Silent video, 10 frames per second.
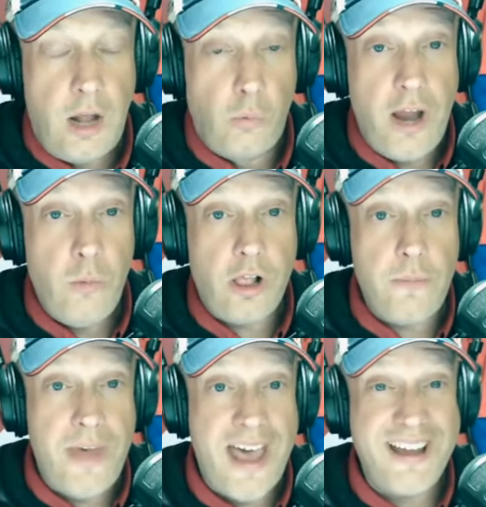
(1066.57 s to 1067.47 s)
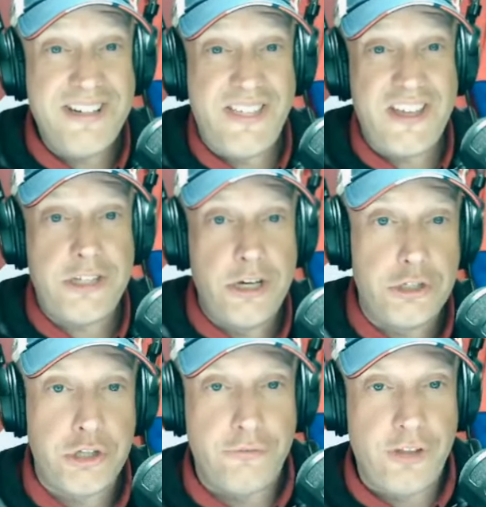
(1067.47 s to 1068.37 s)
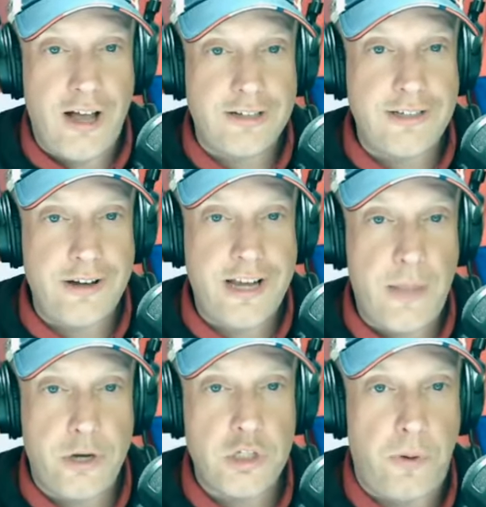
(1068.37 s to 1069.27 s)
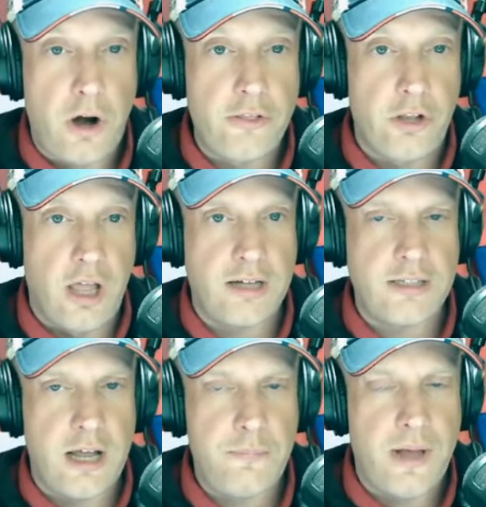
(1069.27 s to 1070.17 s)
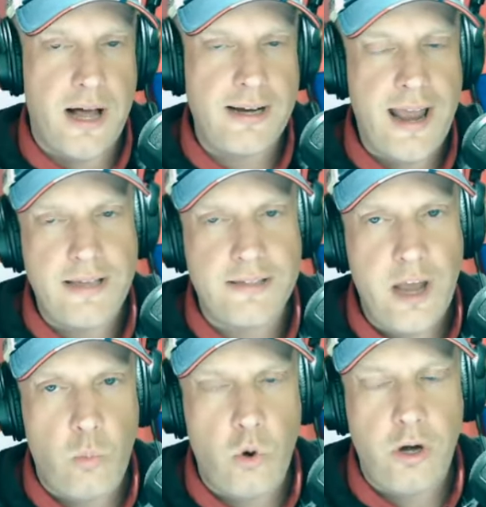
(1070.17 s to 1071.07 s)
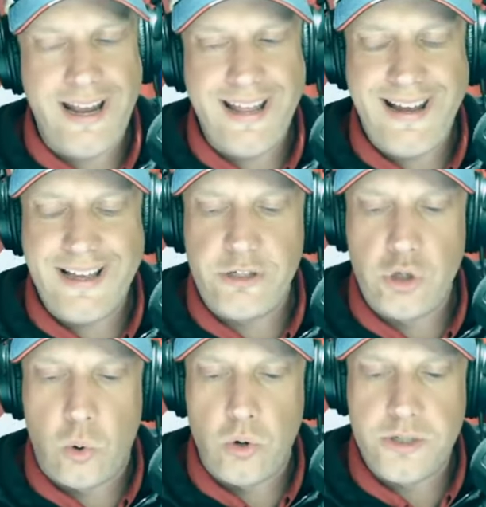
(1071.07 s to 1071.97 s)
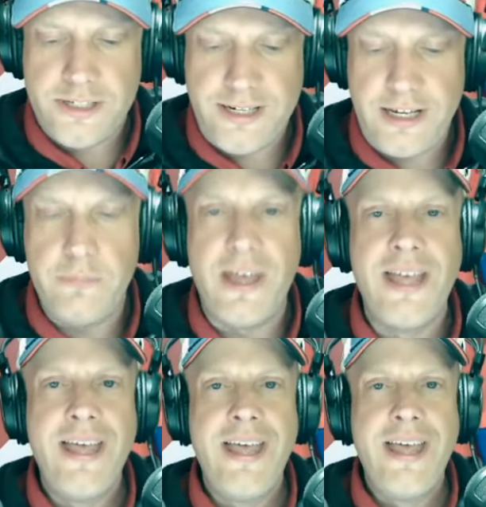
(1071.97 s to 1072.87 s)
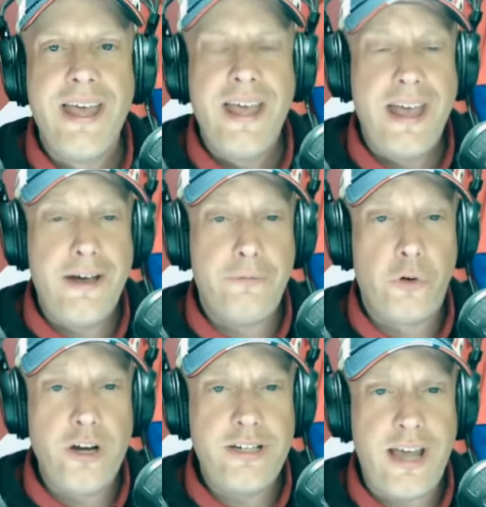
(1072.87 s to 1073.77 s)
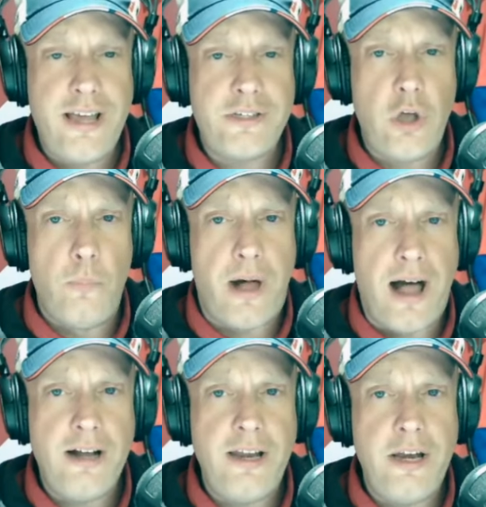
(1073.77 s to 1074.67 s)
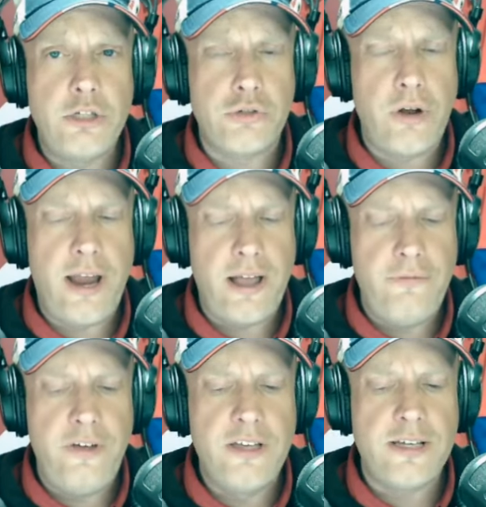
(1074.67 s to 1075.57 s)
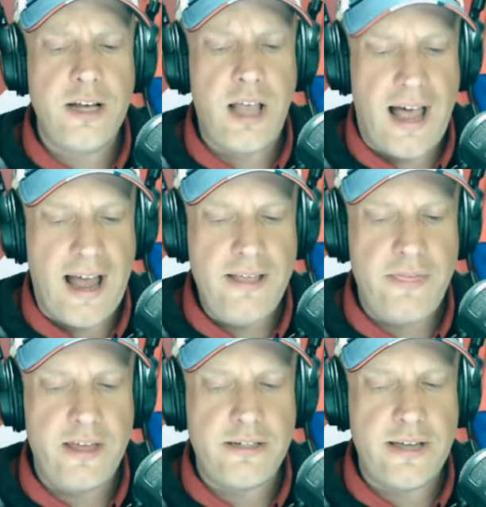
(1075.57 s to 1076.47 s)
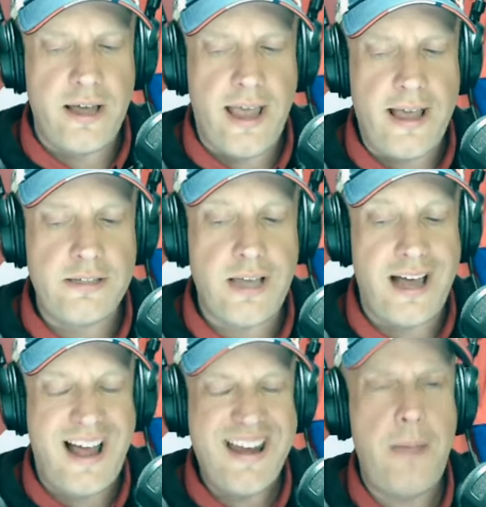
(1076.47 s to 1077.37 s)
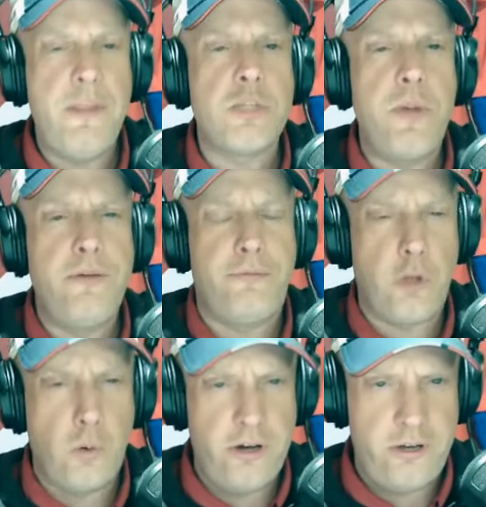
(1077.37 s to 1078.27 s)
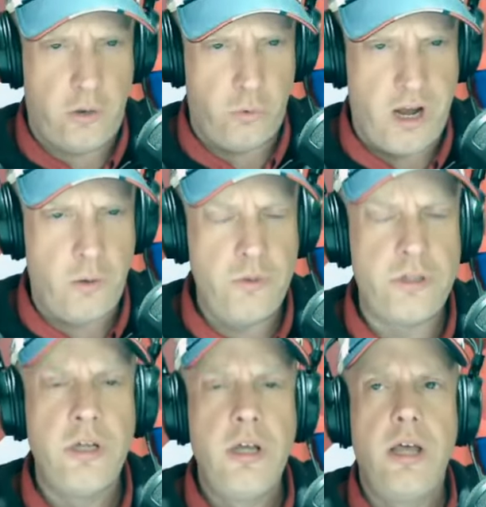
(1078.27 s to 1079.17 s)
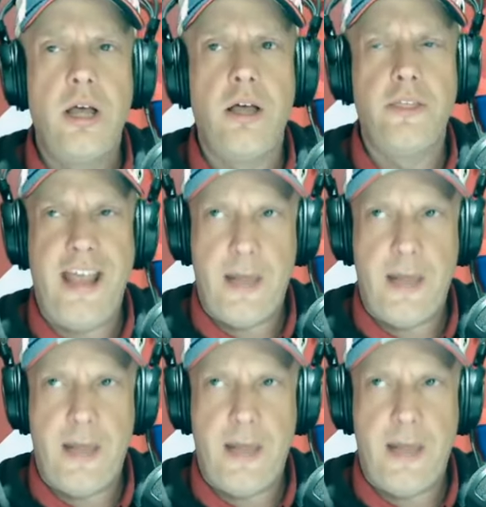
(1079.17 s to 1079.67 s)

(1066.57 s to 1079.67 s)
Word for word: All right, welcome back into this edition of Locked On Capitals, part of the Locked On Podcast Network. It is your team every day. So Bogdan at Trineyev is a guy that uh, has a, a, name that's been floated around uh, the